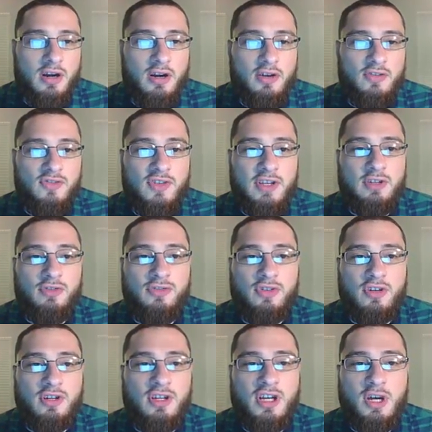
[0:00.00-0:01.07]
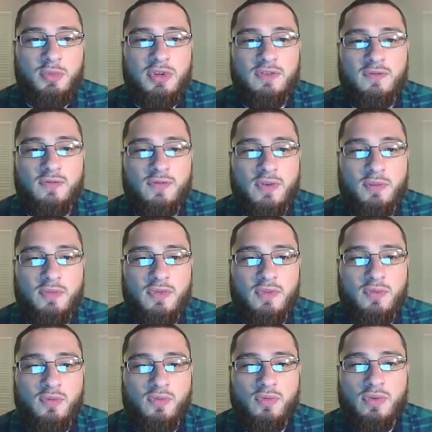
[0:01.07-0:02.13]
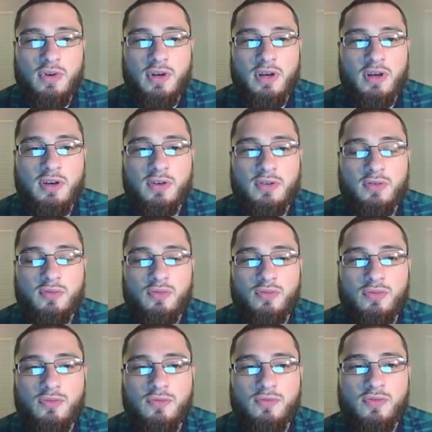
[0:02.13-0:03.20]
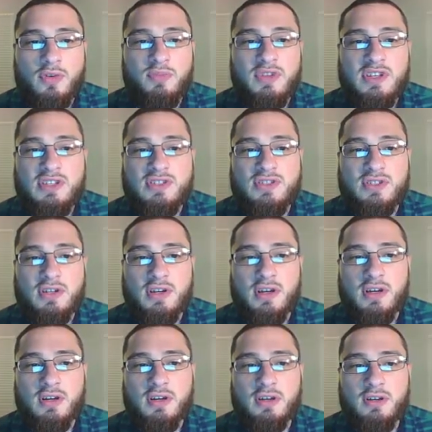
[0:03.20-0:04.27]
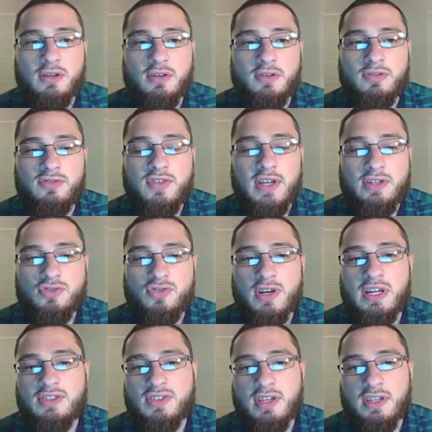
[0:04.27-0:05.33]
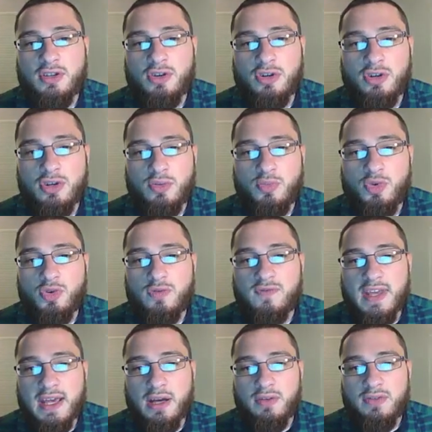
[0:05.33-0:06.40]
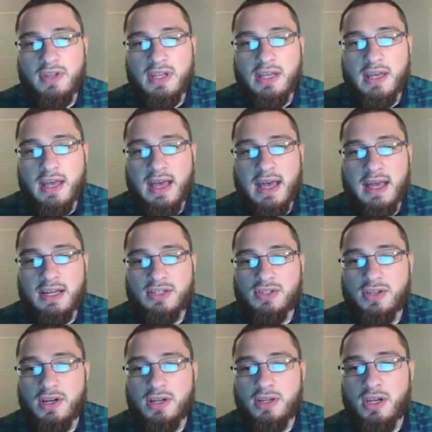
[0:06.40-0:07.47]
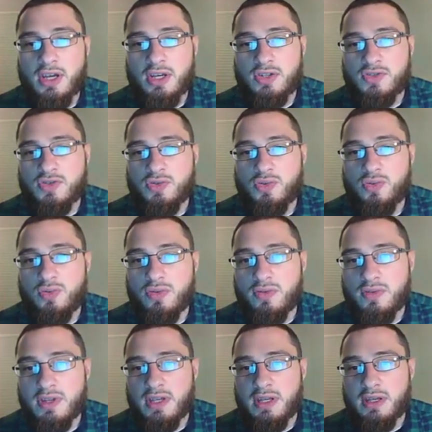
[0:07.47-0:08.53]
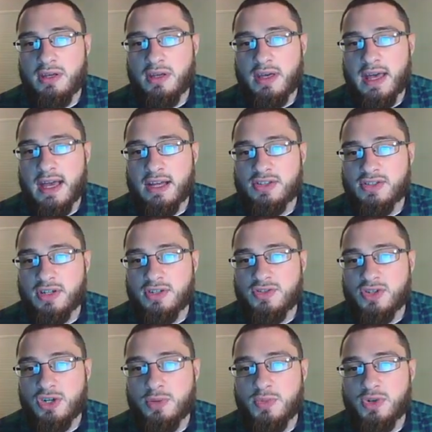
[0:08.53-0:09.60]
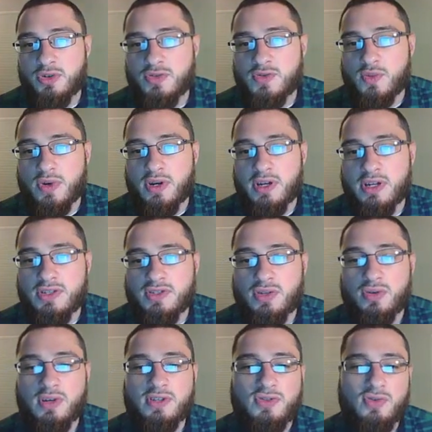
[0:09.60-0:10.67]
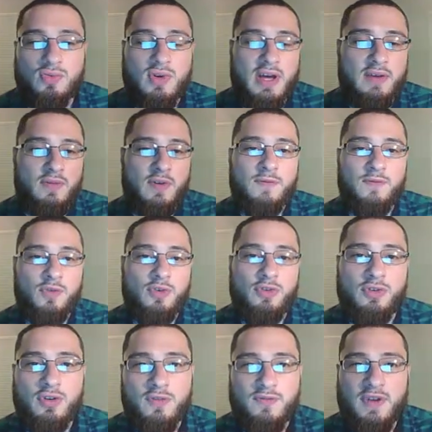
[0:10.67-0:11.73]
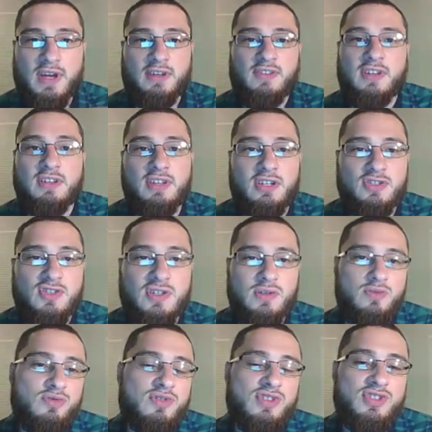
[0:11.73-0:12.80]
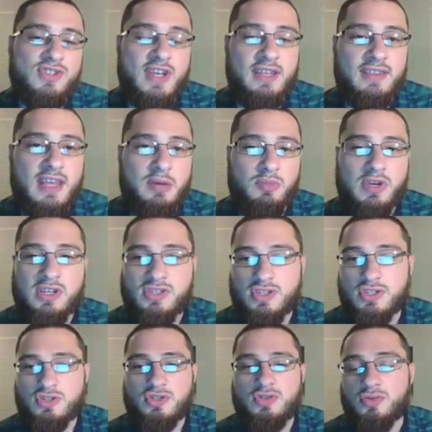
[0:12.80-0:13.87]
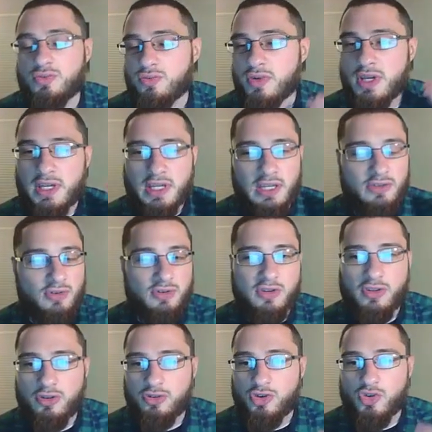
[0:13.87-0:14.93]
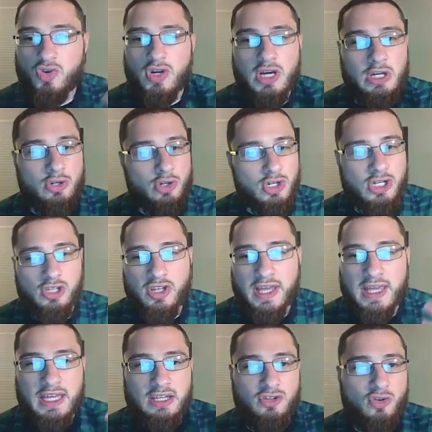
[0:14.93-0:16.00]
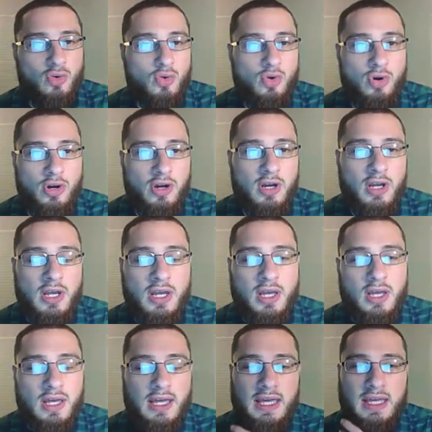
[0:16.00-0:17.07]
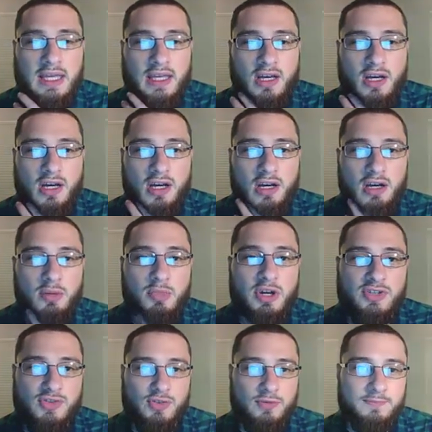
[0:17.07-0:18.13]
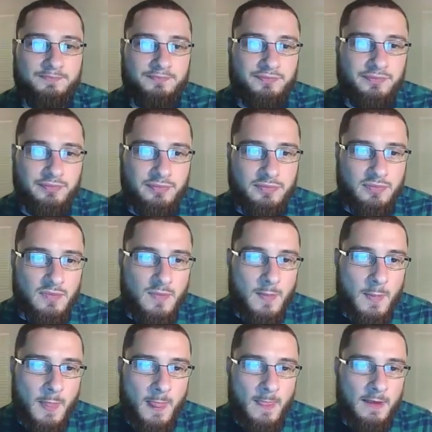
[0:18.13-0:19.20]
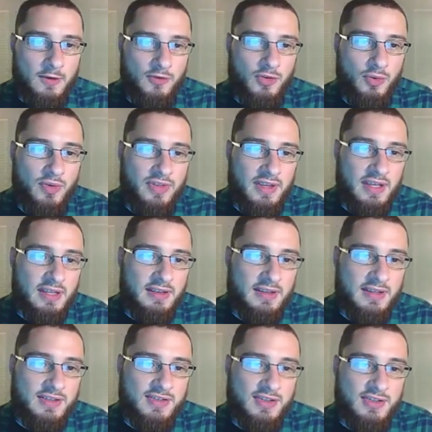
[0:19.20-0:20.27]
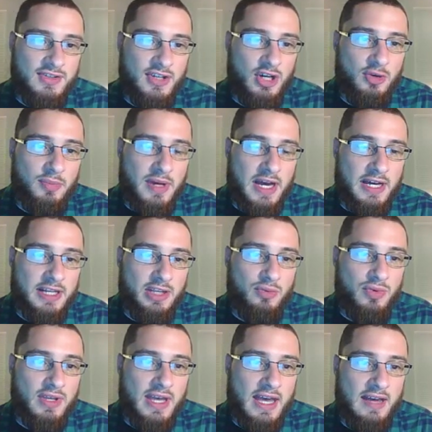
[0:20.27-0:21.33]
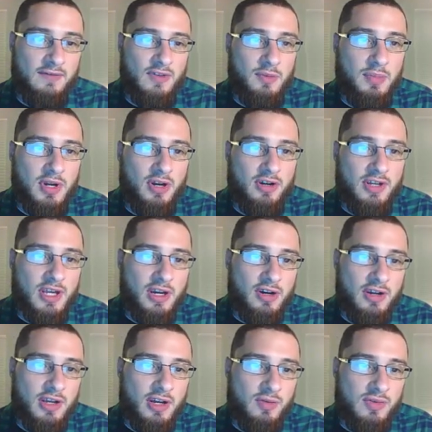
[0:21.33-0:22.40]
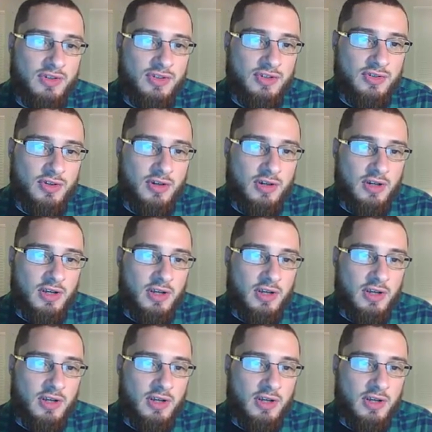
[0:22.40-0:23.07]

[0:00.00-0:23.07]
signals are going to come in from uh, from these uh, dendrites, and they're going to move down the axon to the axon terminals where it is going to have a further effect and continue to send that message to either another neuron or a gland or a, uh, a muscle. So within this cell body, we have the pericaryon, which is our,